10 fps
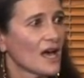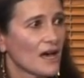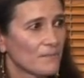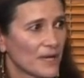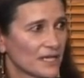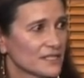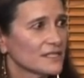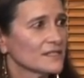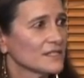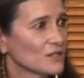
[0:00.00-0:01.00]

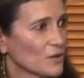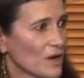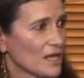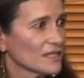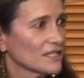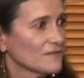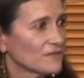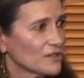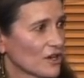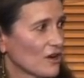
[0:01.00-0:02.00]
abundance, equality
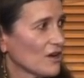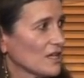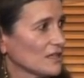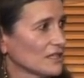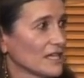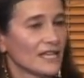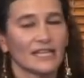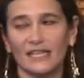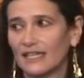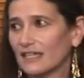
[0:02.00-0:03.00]
for all,
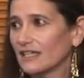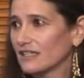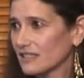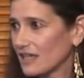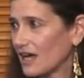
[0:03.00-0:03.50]
it is